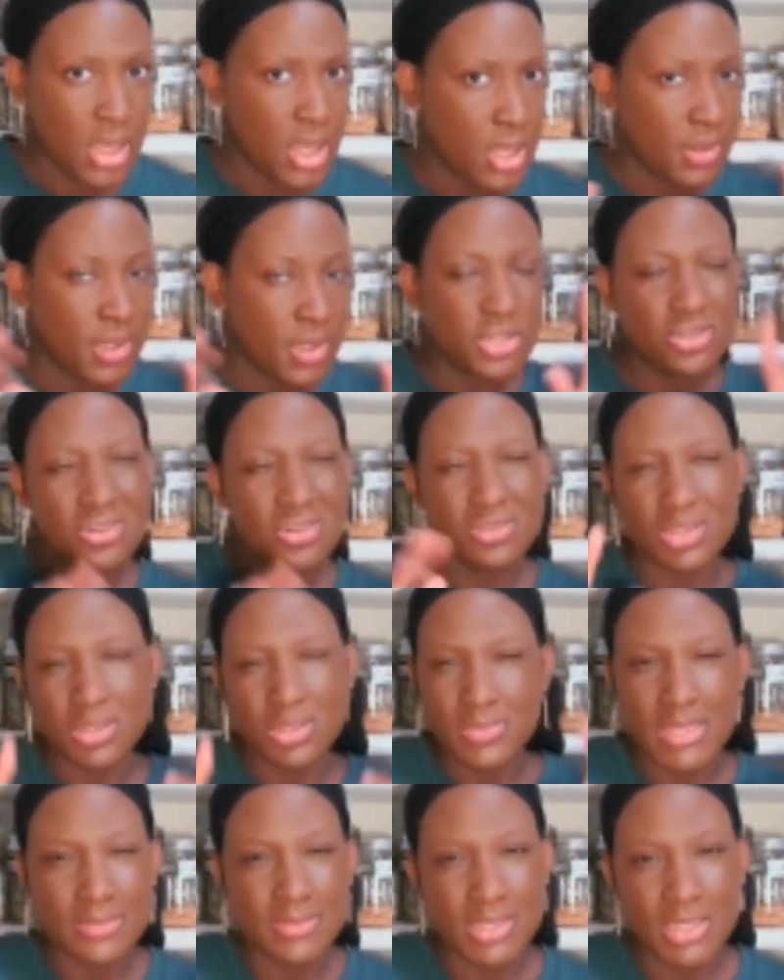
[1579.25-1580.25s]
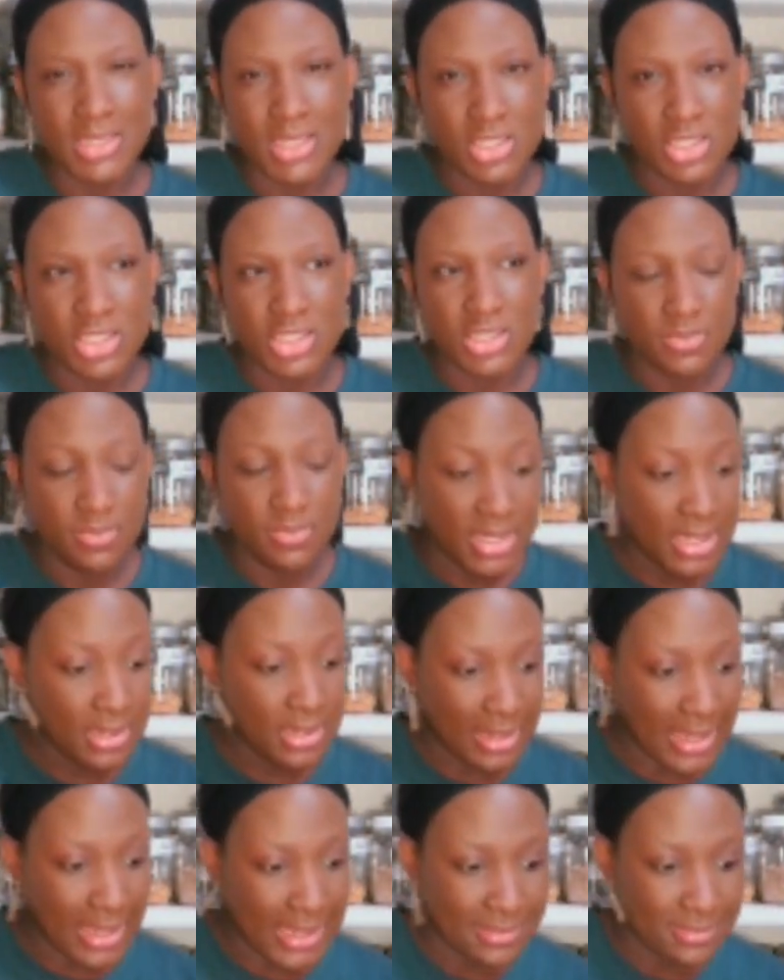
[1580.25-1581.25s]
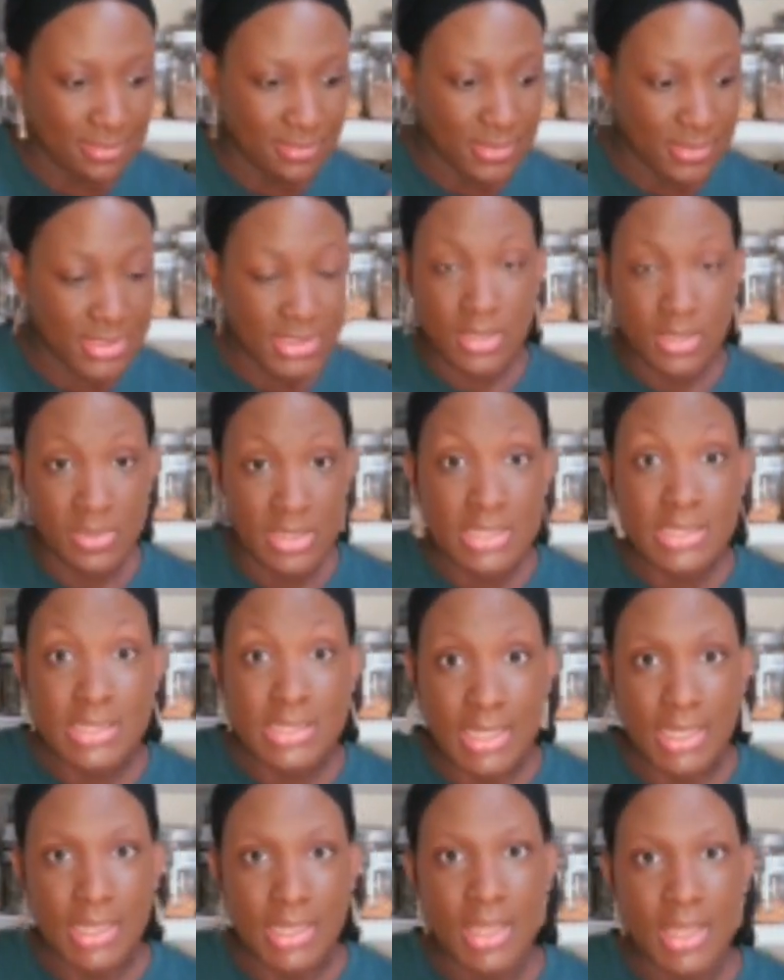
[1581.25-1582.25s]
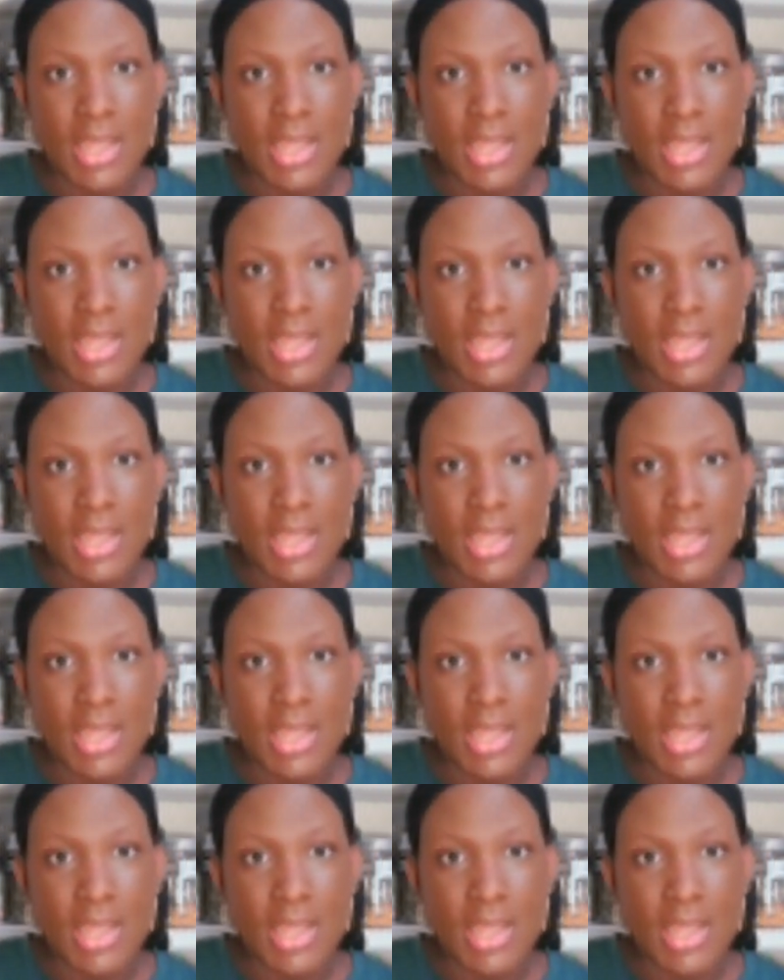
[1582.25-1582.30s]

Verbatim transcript: Because, you know, sometimes it can just be like the C B C